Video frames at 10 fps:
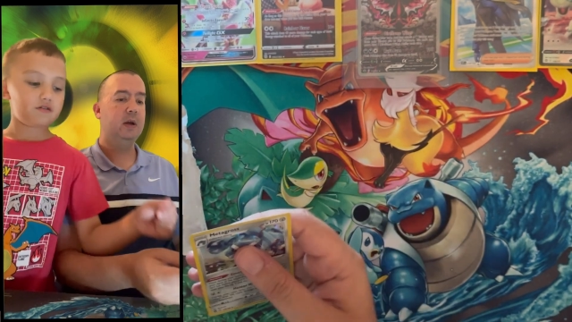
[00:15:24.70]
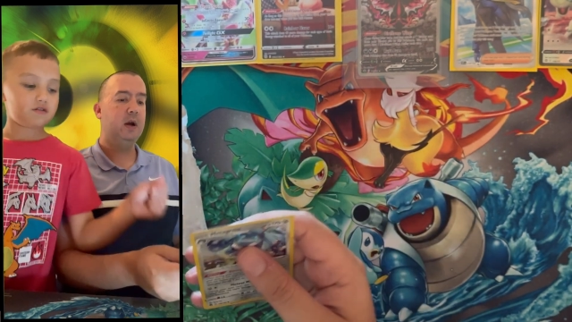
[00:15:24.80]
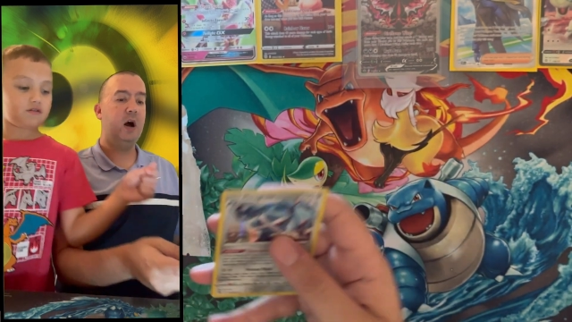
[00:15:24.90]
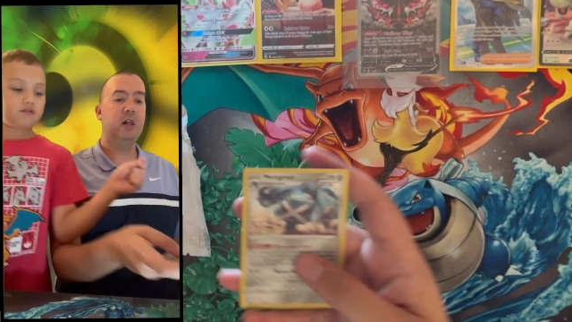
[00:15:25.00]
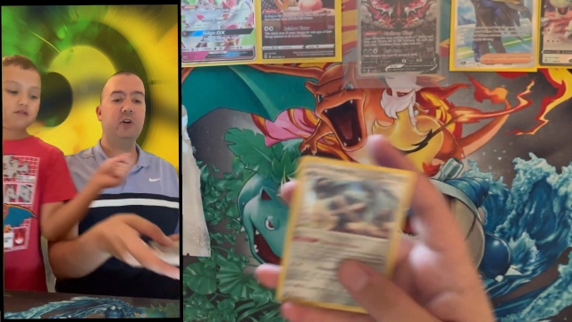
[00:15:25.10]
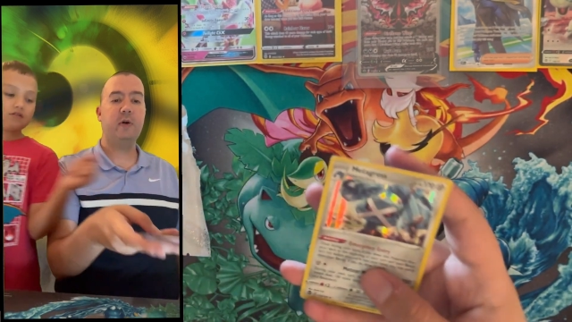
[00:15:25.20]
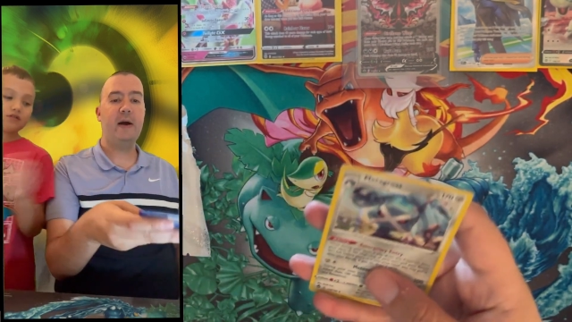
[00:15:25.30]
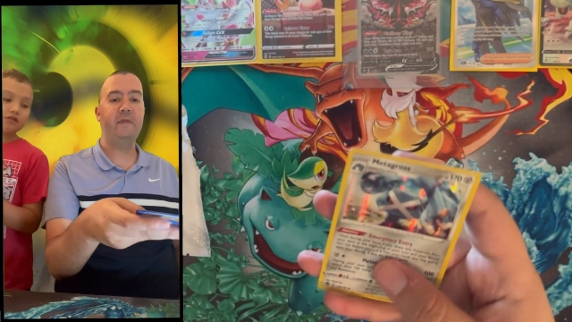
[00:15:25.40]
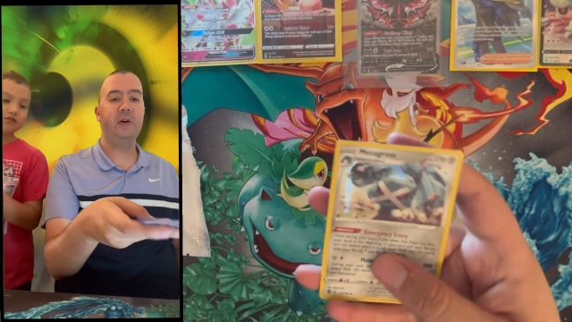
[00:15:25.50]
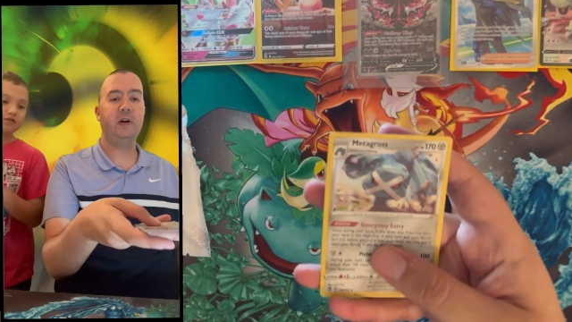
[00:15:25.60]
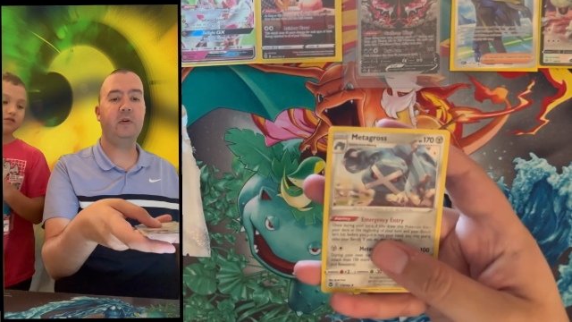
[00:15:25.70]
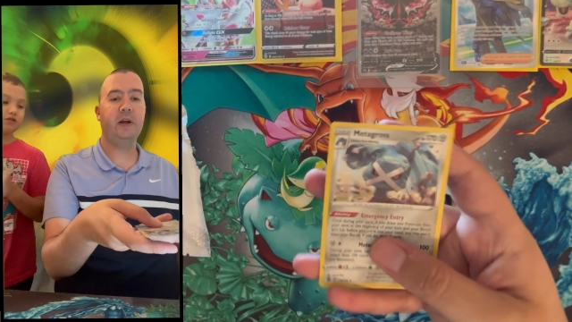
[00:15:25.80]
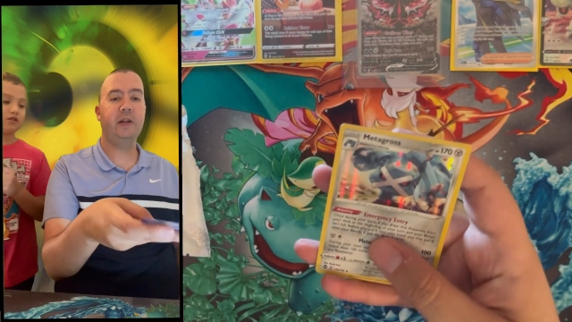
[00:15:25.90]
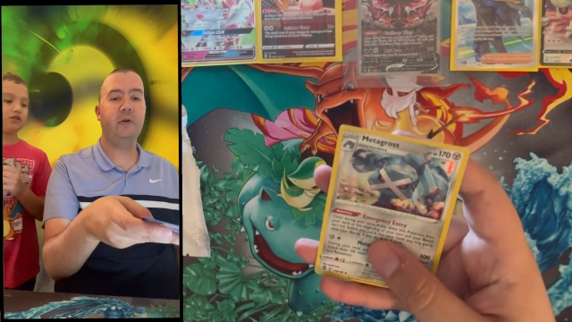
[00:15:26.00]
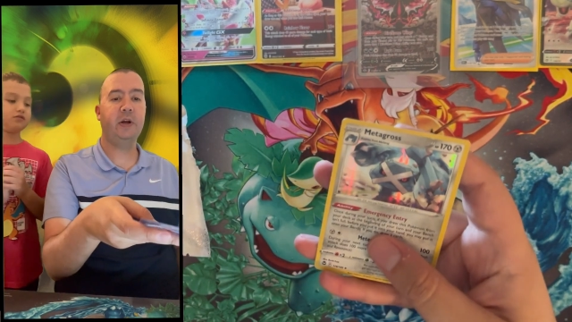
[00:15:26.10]
Speaker 1: holographic. Okay, yeah.
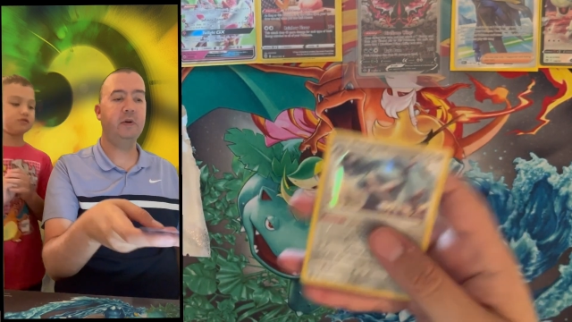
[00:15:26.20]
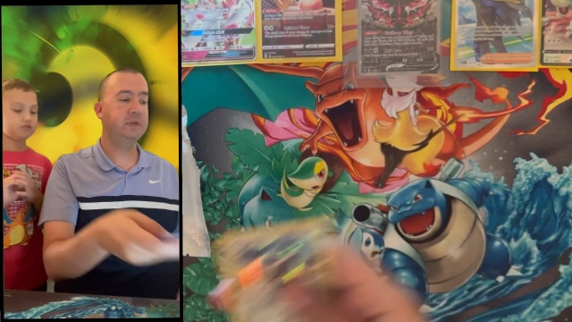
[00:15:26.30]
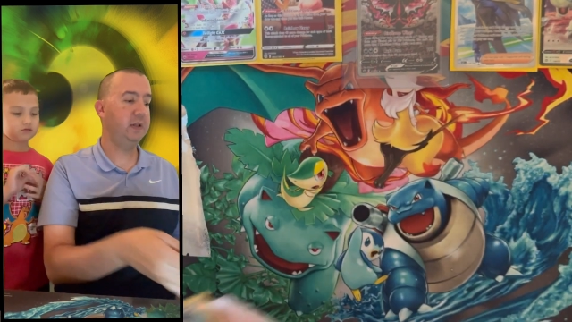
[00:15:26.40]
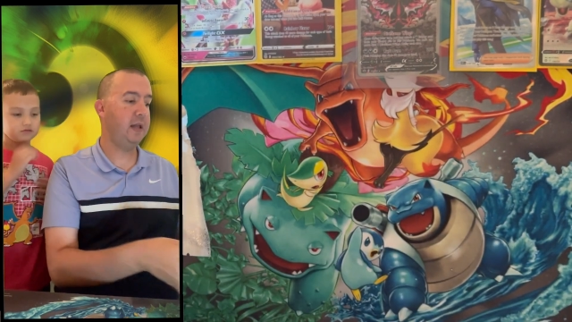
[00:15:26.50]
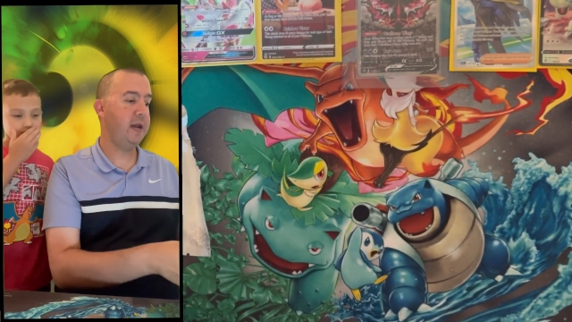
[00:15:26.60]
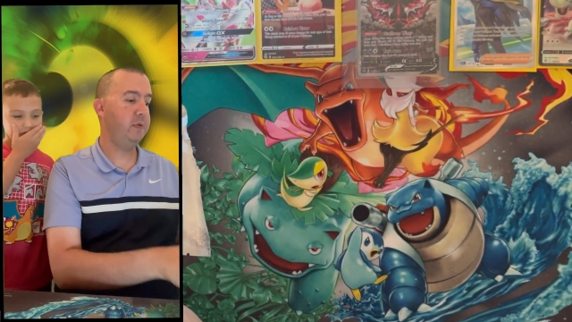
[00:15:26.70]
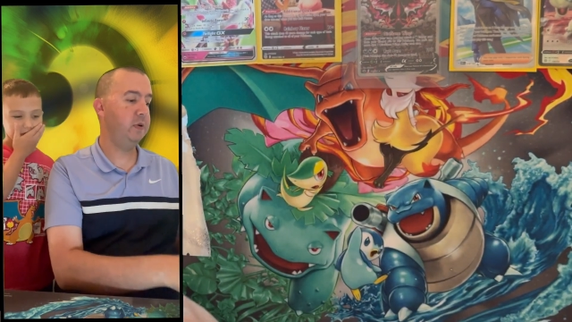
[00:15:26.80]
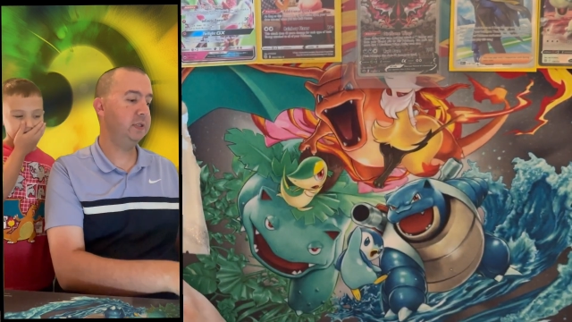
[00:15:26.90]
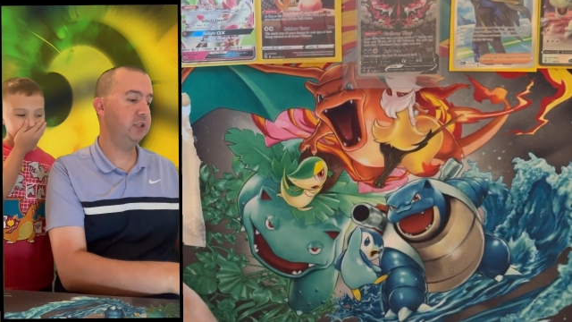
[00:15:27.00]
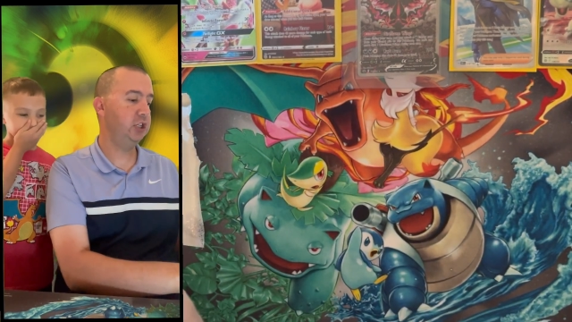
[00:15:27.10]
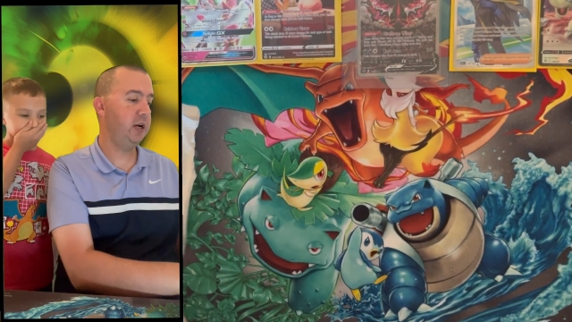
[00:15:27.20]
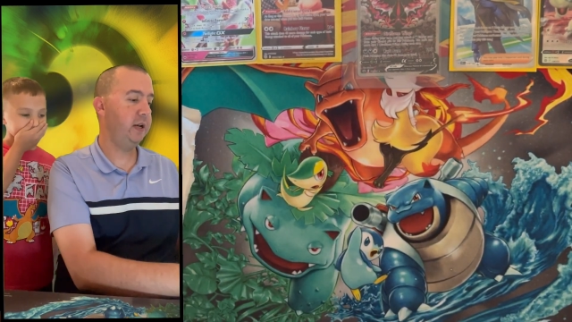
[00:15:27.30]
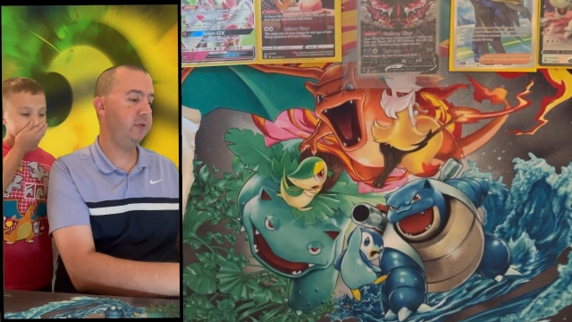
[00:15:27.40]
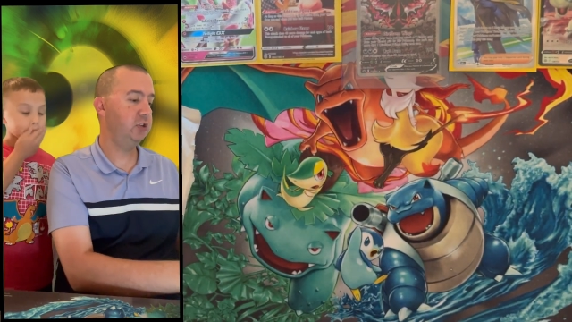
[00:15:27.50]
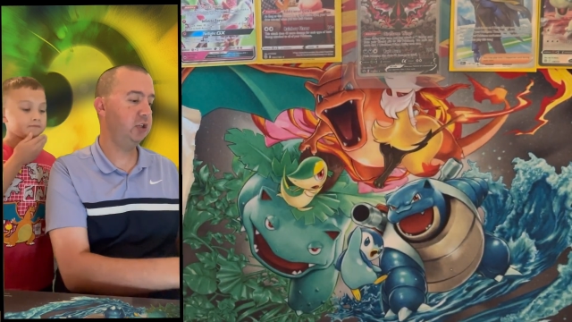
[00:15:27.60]
there we go. The light wasn't
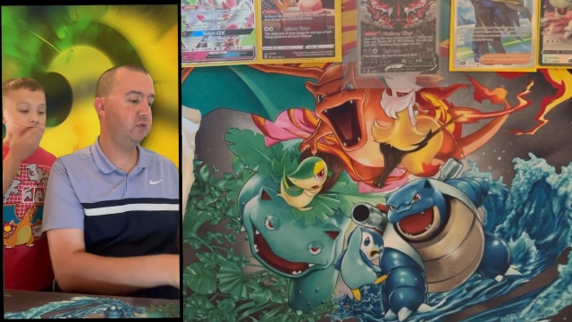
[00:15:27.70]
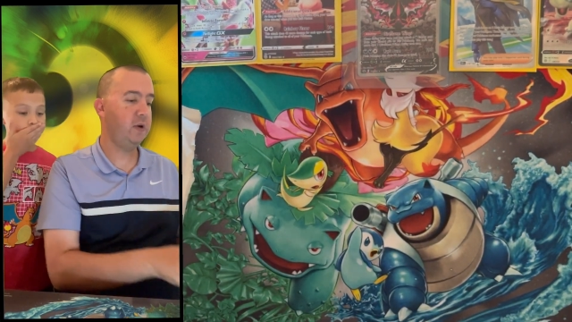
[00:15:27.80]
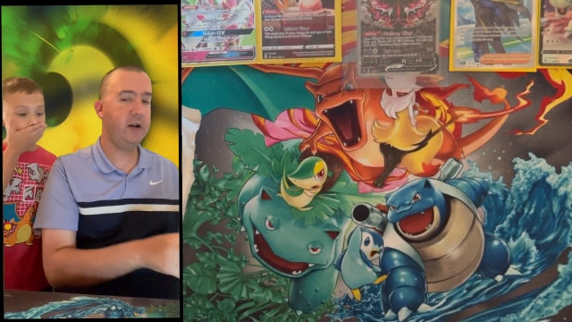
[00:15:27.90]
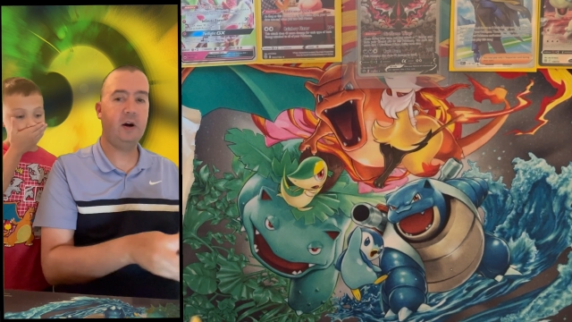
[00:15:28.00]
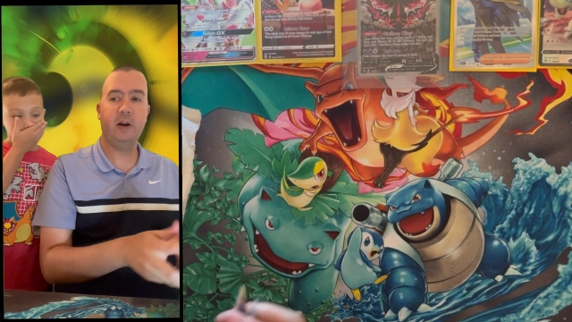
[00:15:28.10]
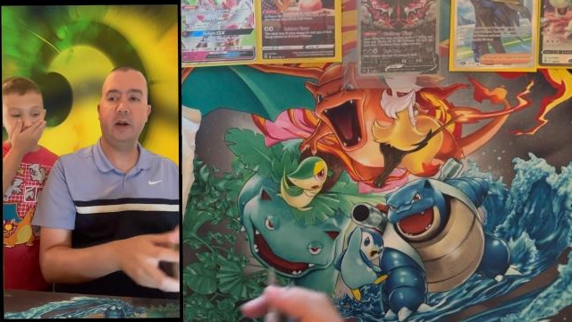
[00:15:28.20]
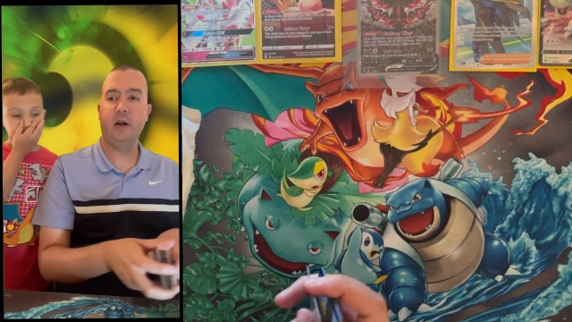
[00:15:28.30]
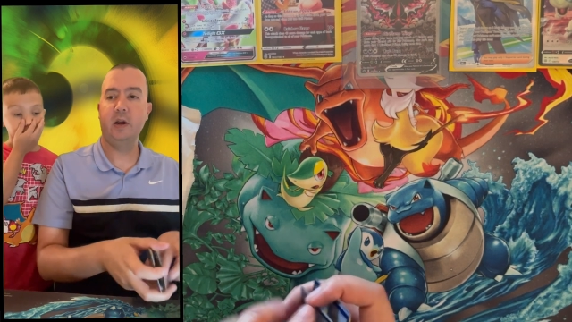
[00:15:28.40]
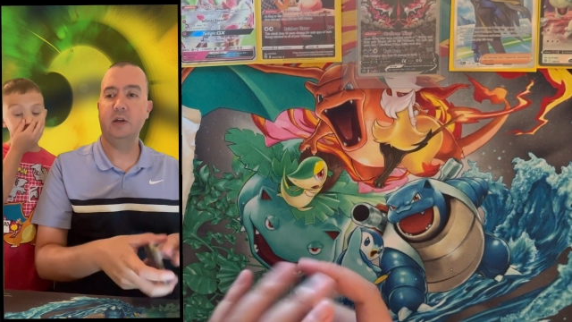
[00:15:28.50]
shining just right on it.